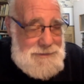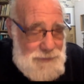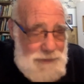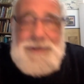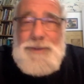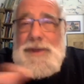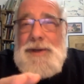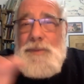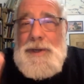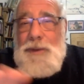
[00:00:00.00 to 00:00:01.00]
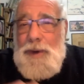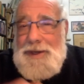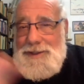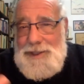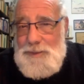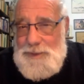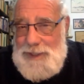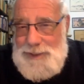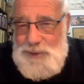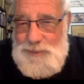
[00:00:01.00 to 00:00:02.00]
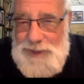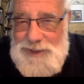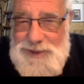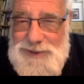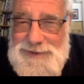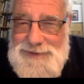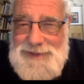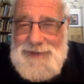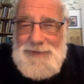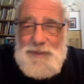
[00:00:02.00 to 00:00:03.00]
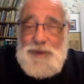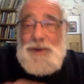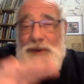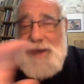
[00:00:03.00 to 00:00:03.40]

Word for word: we don't really want to deal with that too much. We don't